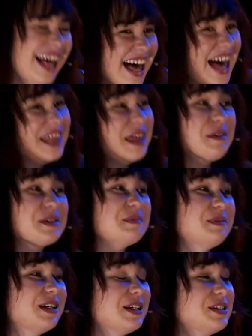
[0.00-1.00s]
That was a
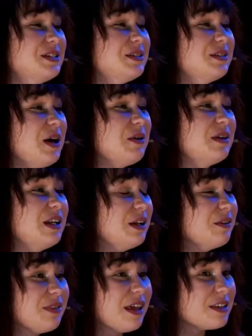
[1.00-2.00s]
brilliant tune. I really
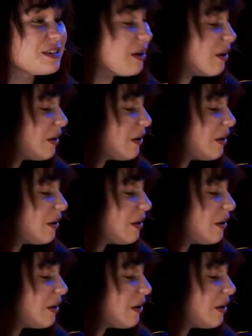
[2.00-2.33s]
loved that song.